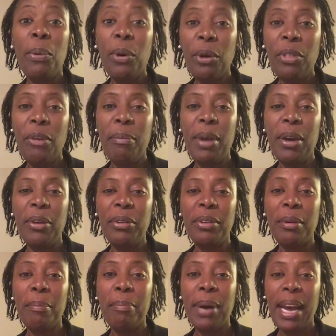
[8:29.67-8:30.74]
pull them out
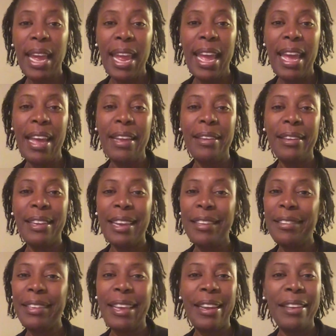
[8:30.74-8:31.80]
by hand.
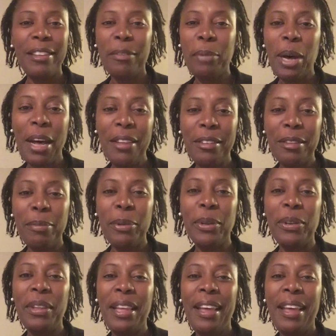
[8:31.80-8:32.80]
Yes, it is possible.